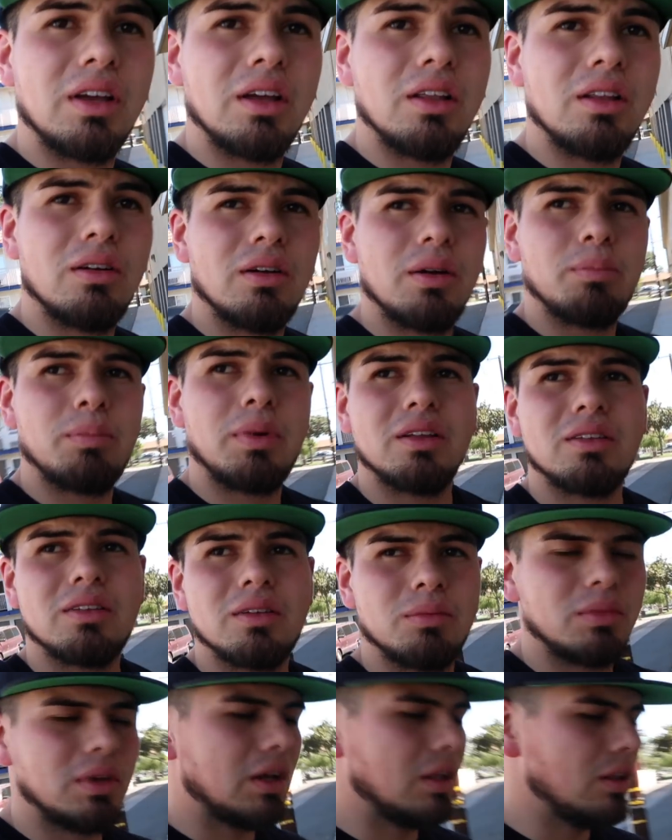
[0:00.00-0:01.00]
yellow. I bought
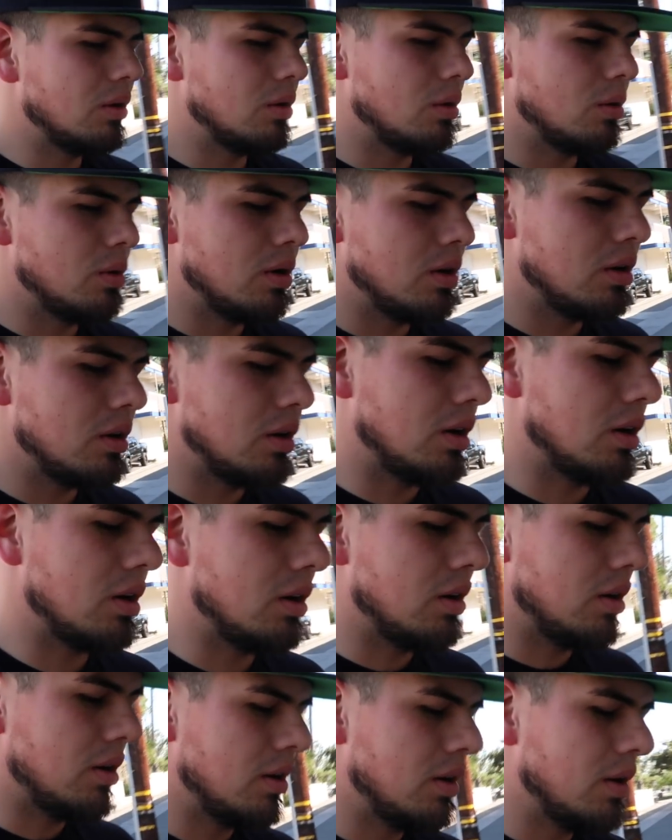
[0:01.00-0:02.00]
some yellow
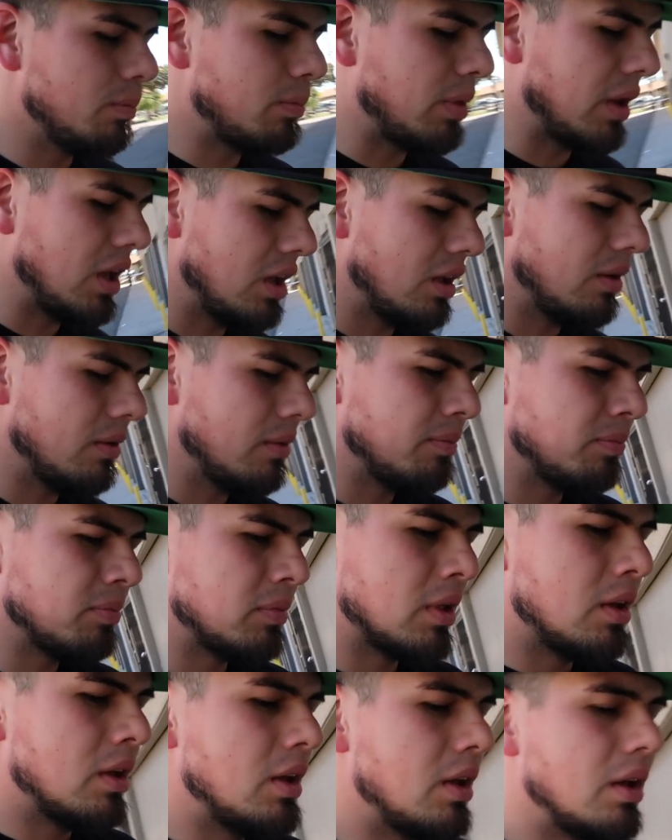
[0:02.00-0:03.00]
uh, paint
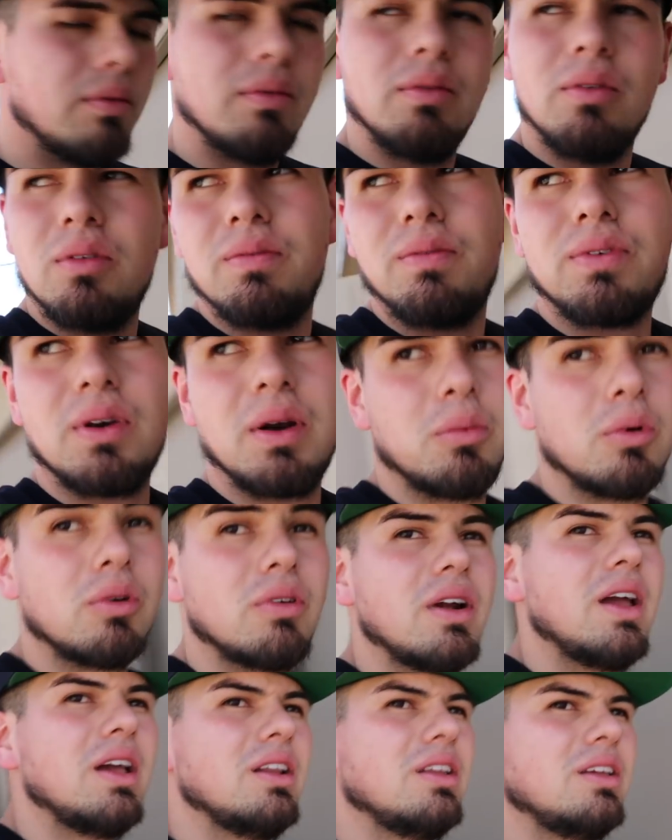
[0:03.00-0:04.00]
from
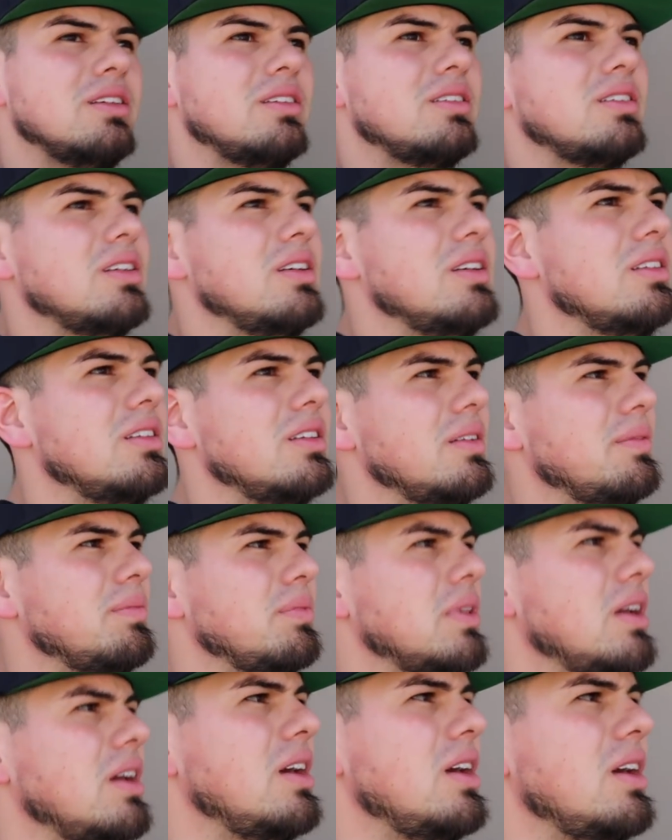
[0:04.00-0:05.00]
O'Reilly's.
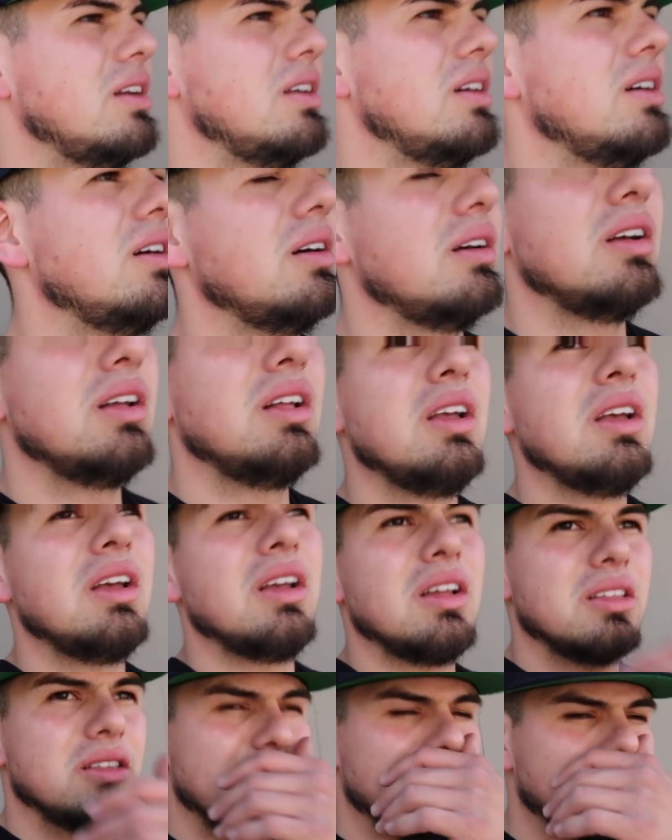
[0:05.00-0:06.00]
And uh,
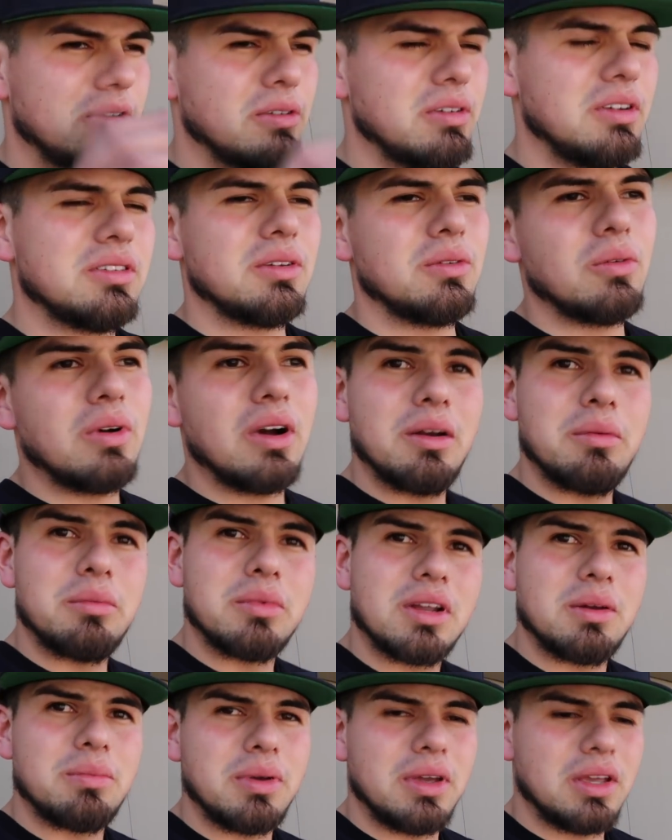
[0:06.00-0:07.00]
the reason why I'm
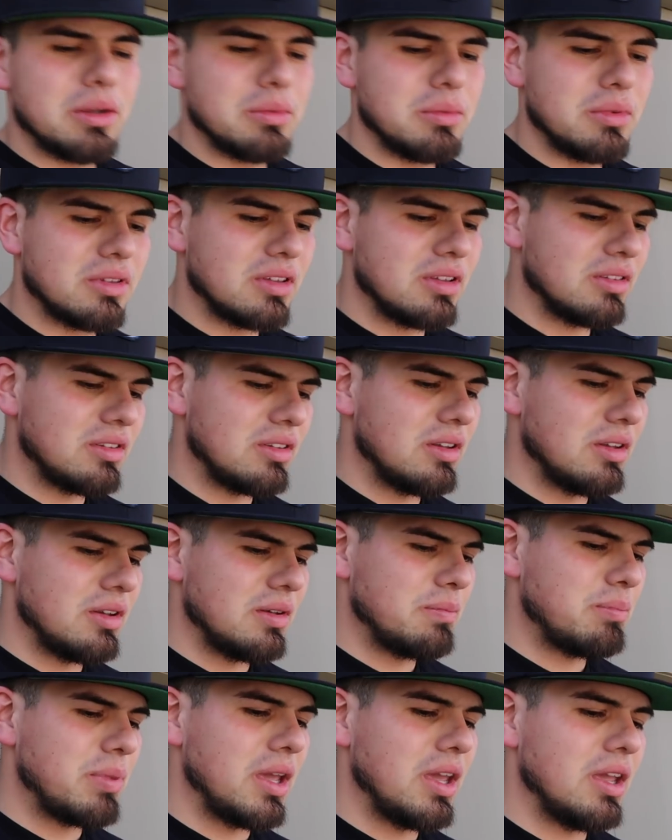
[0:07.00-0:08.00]
gonna paint them is because
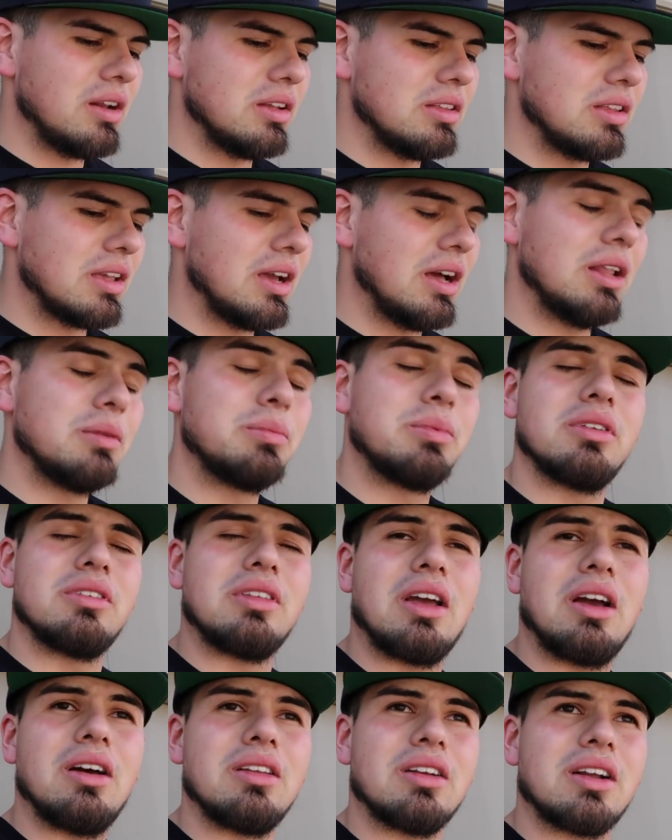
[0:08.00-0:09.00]
the paint on the calipers
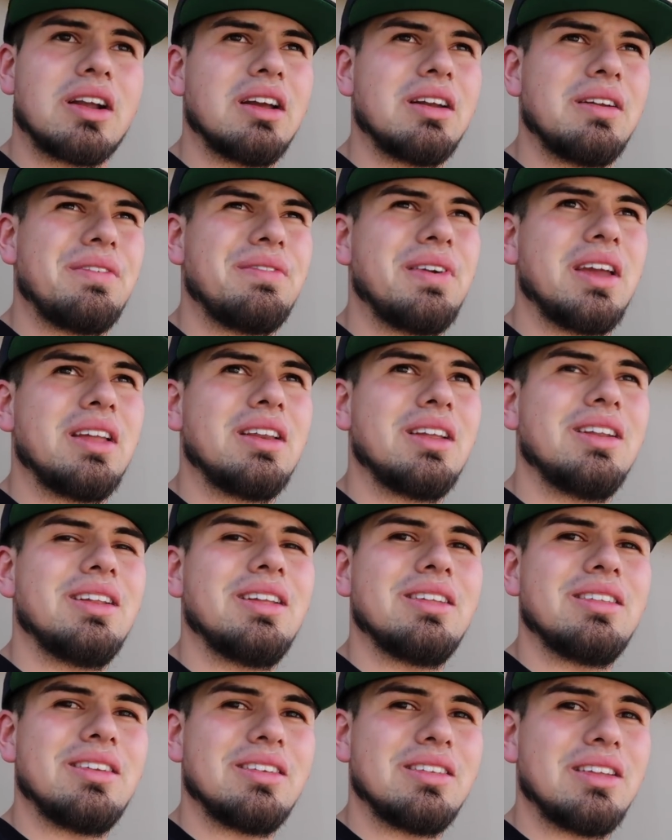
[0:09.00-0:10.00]
now, they're kind of
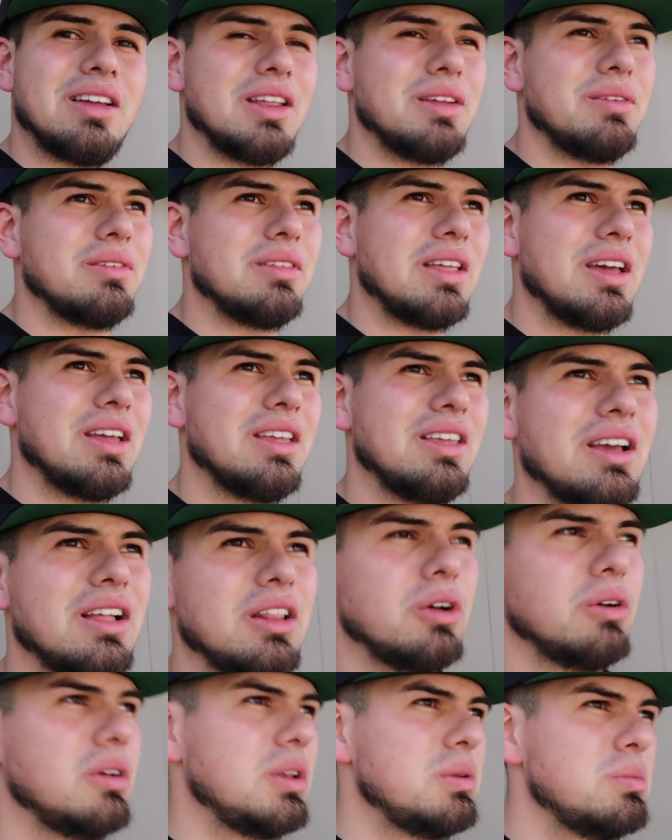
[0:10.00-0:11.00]
faded. They're not even that
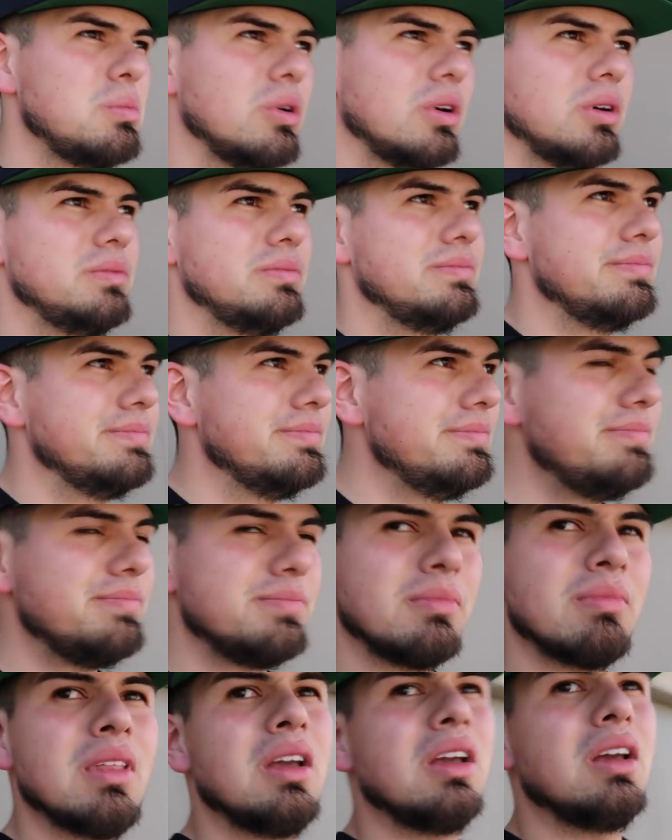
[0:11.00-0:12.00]
yellow anymore.
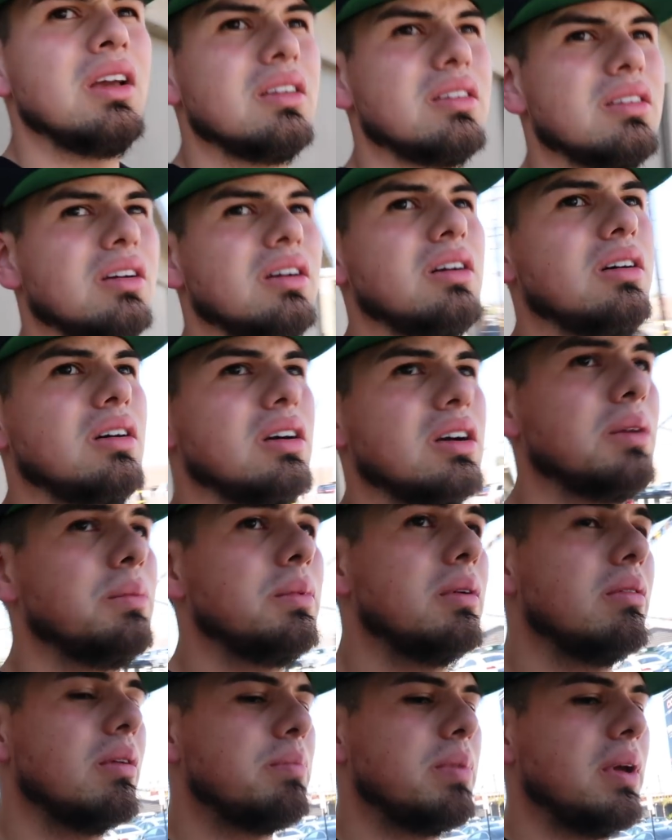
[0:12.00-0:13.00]
So I'm gonna
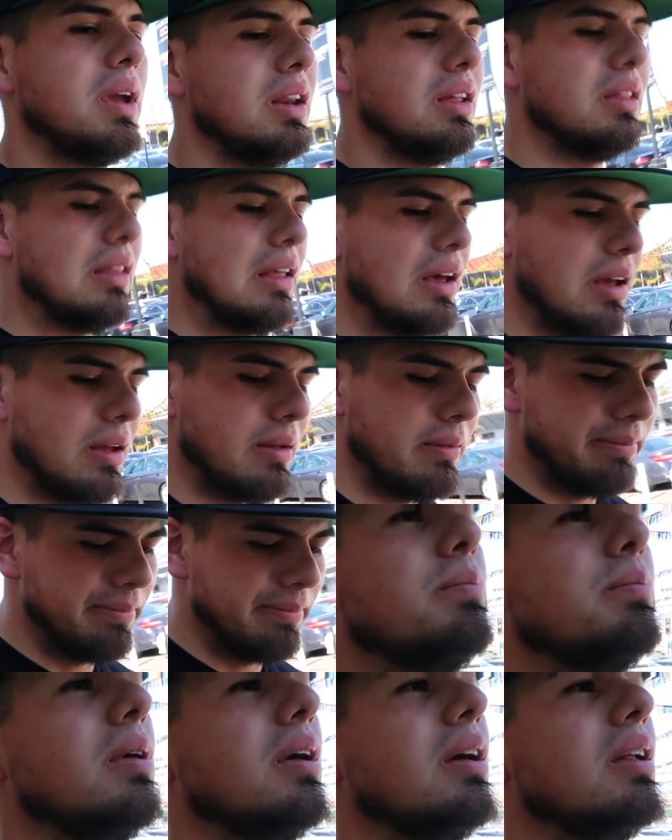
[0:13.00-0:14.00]
be repainting that,
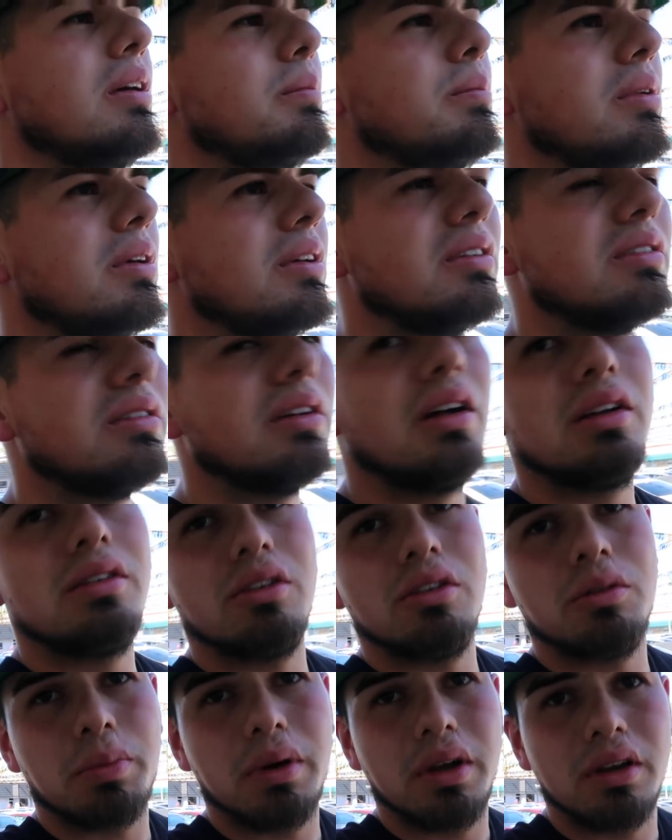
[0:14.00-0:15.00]
probably be installing
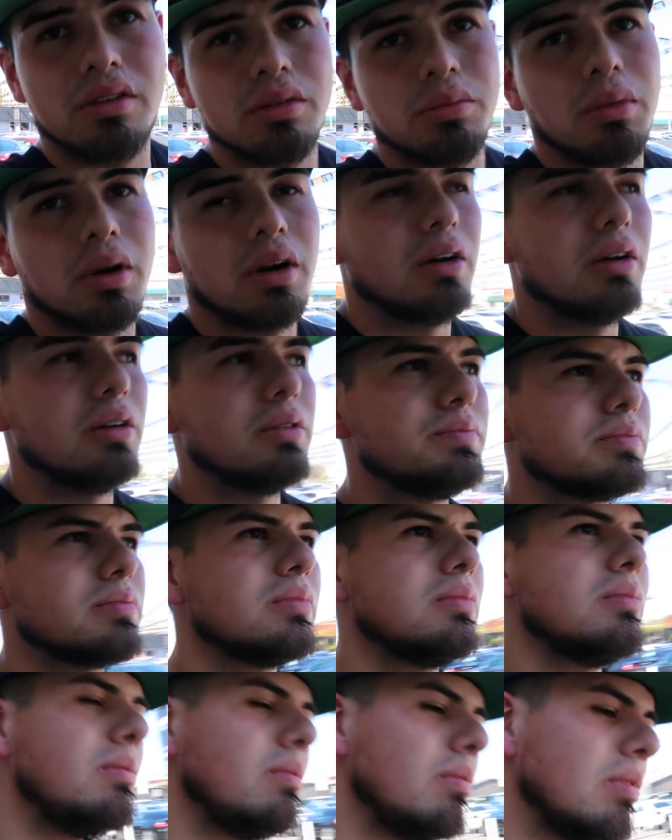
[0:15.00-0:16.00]
those brakes tomorrow.
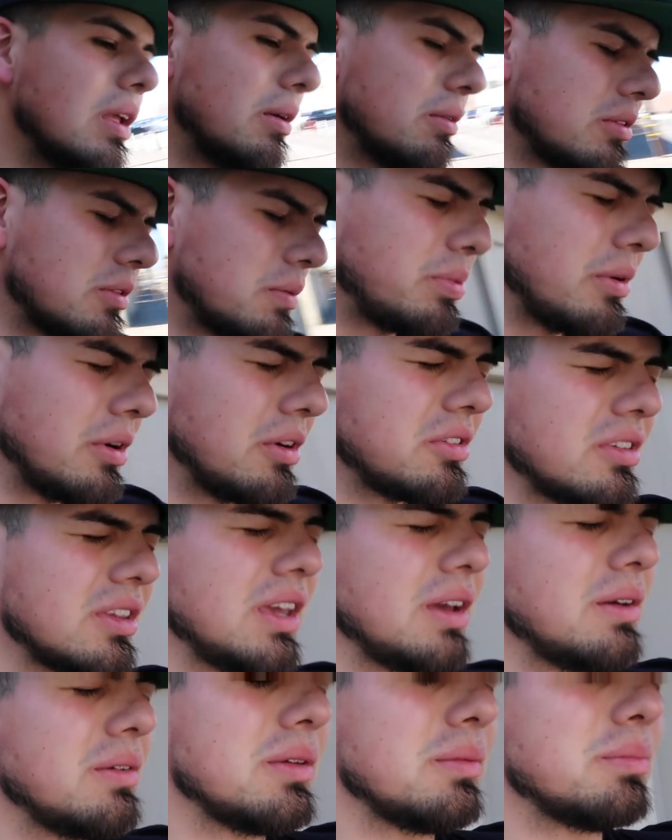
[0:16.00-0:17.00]
I was supposed to
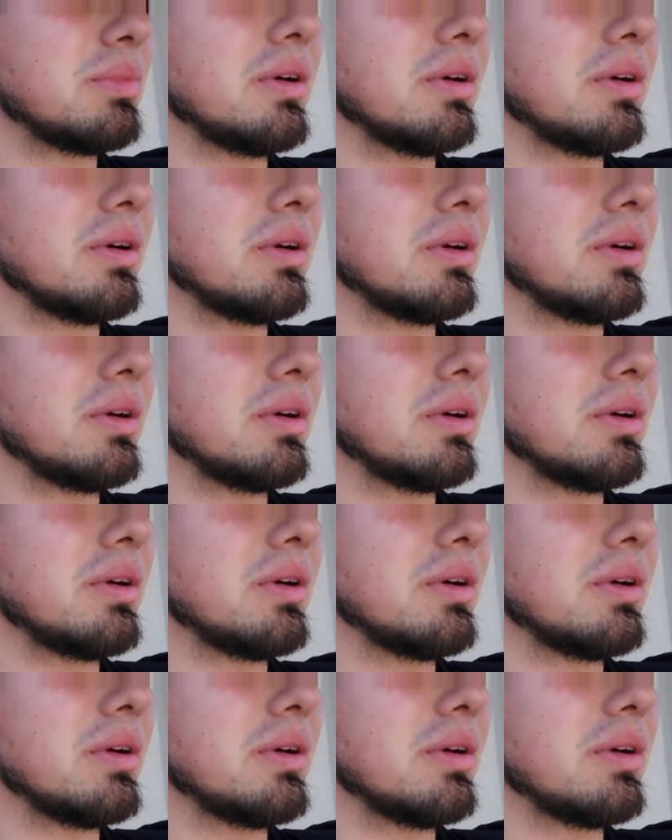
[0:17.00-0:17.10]
give the